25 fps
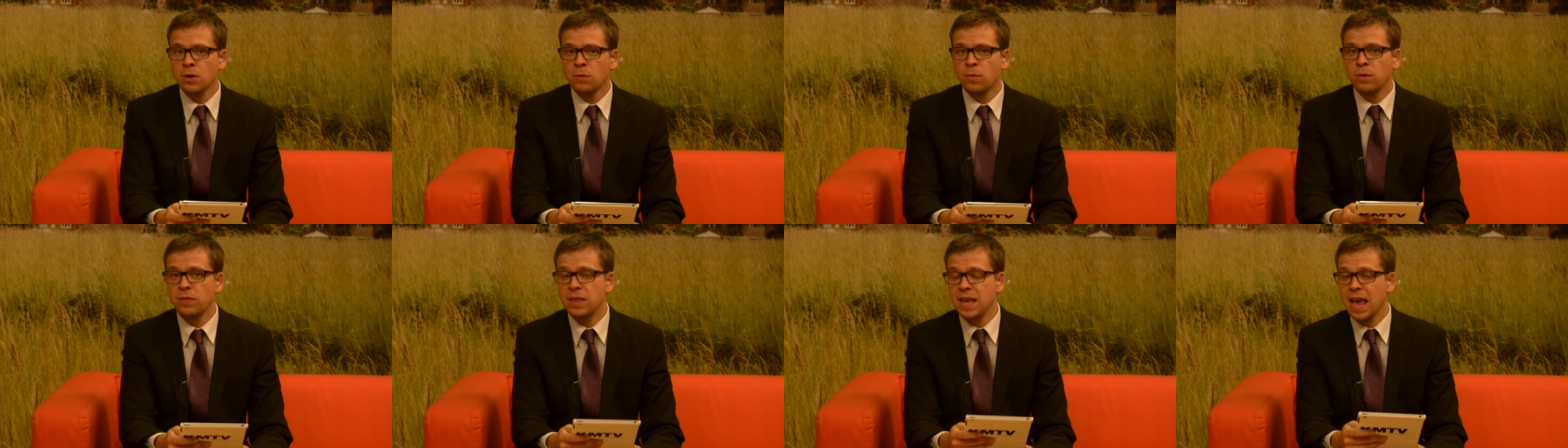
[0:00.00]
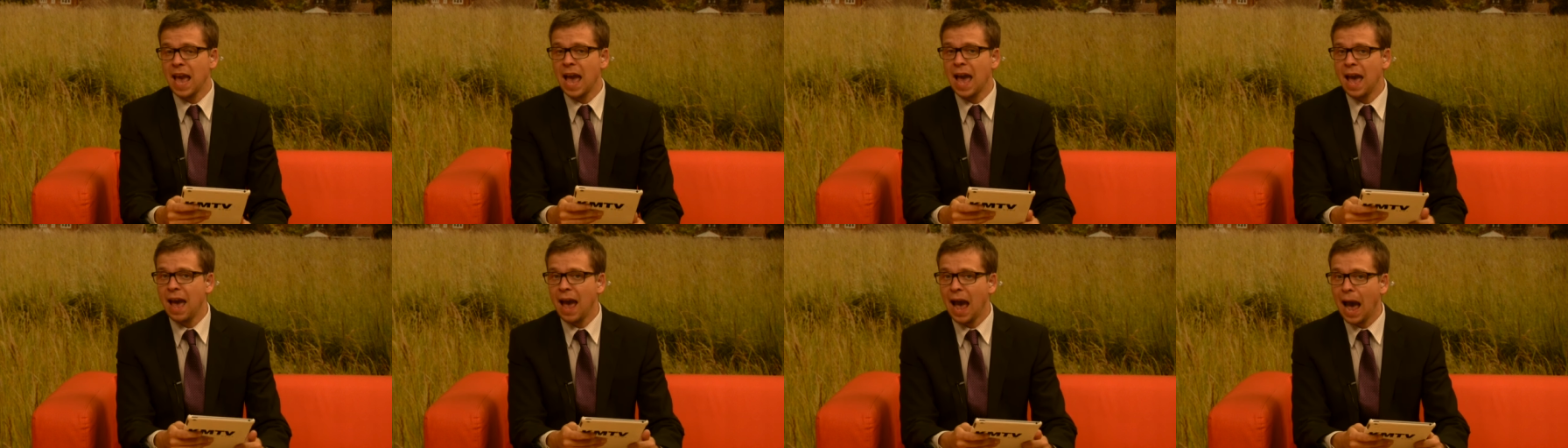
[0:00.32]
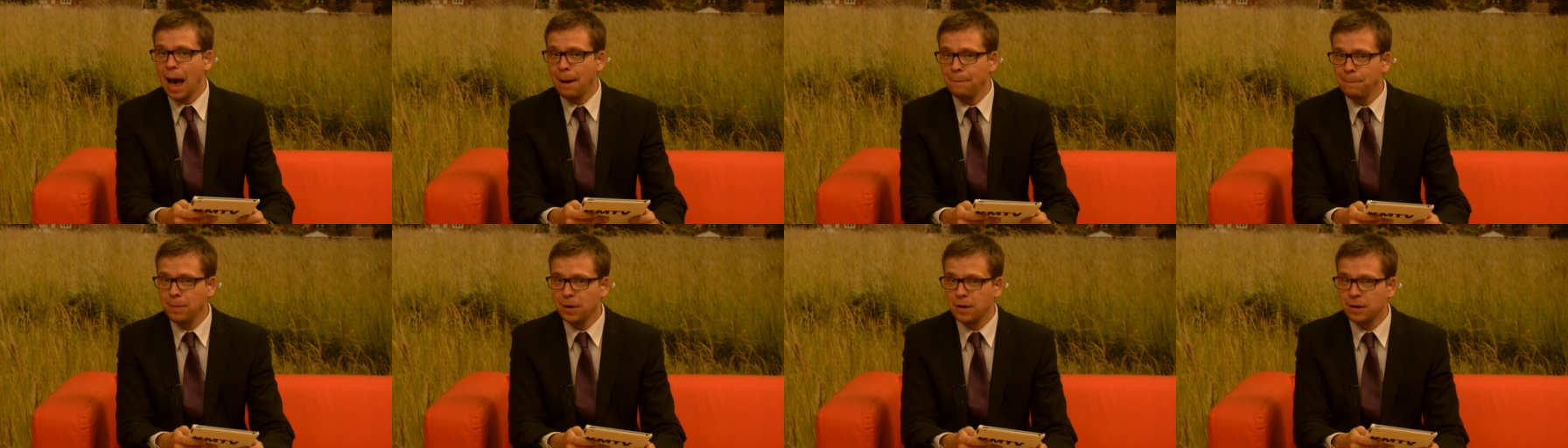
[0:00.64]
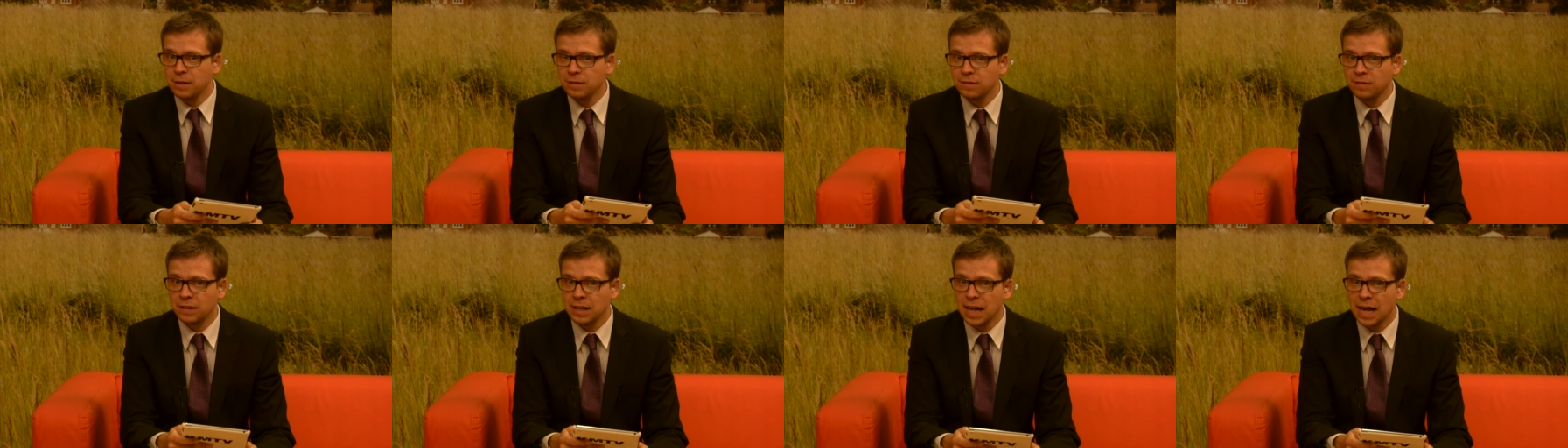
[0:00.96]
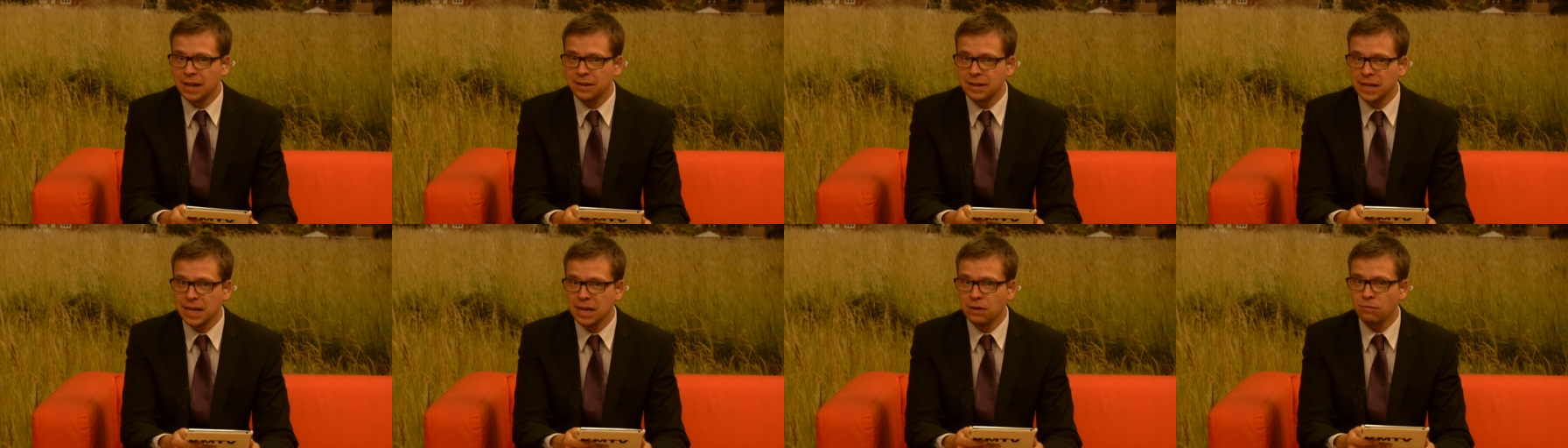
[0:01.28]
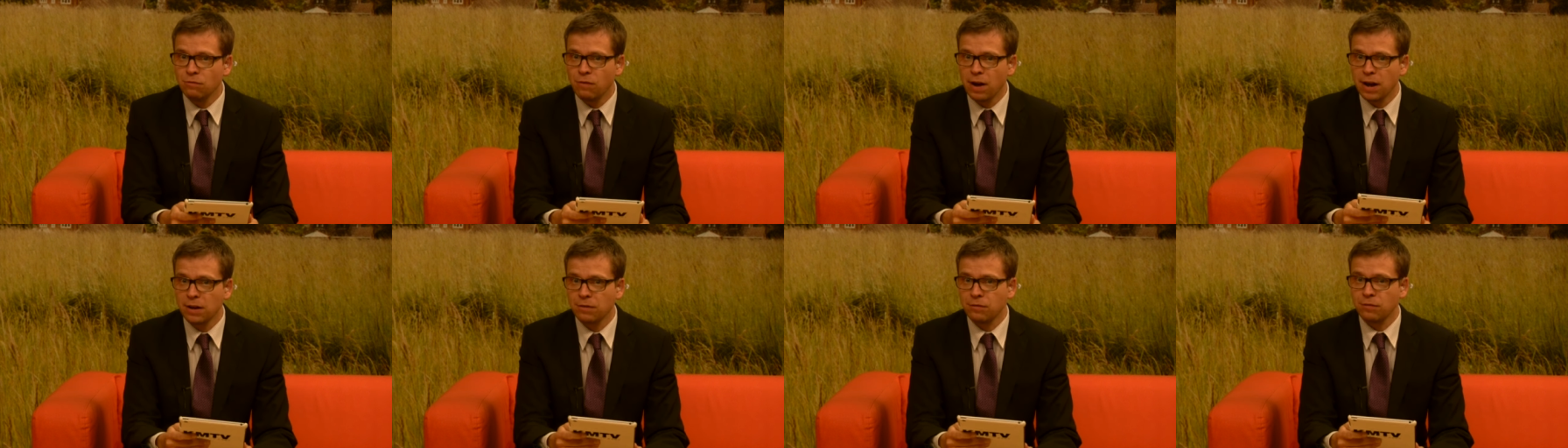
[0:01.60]
with the air ambulance landing
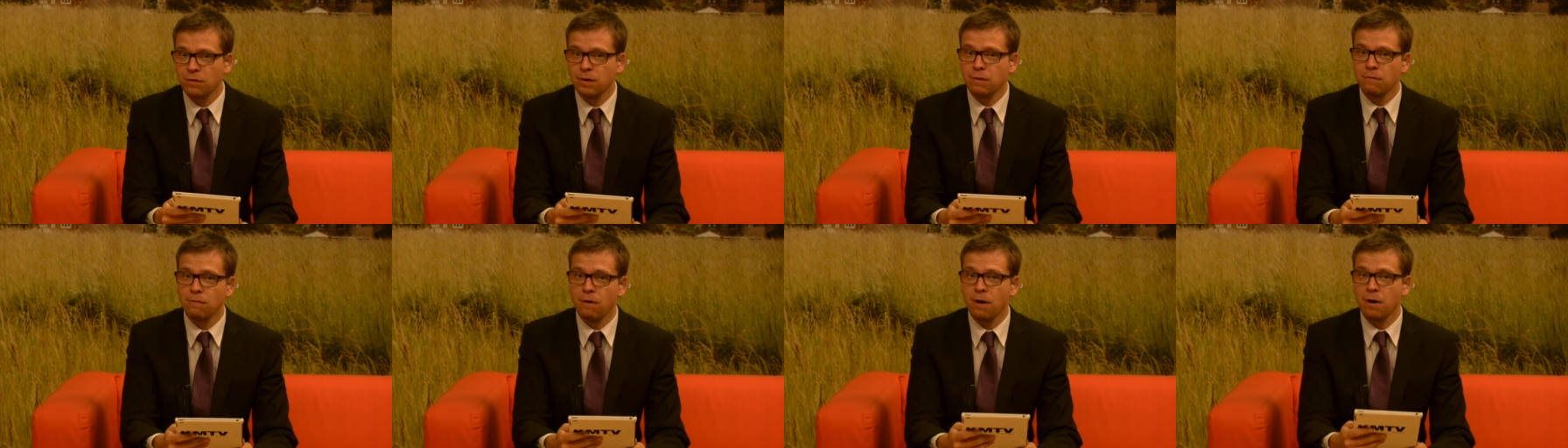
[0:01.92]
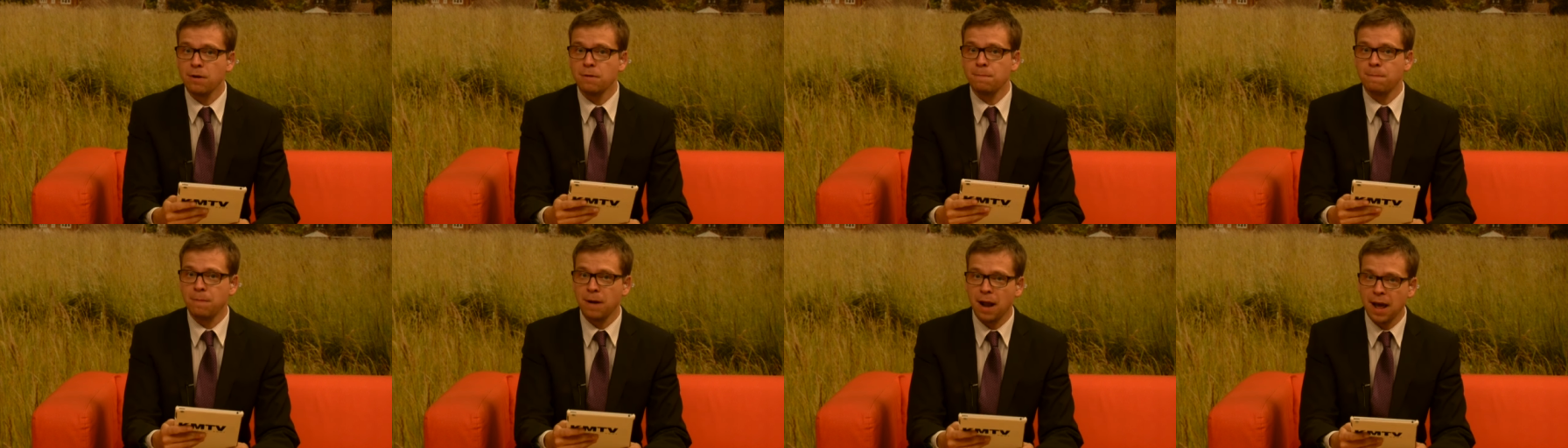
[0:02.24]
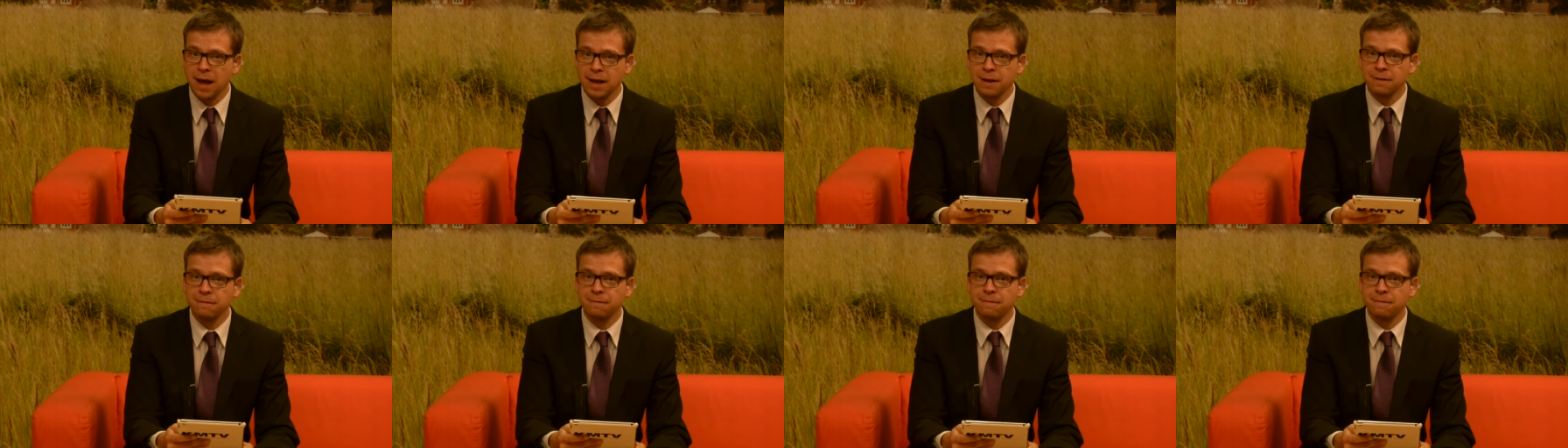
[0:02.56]
in Rectory Road playing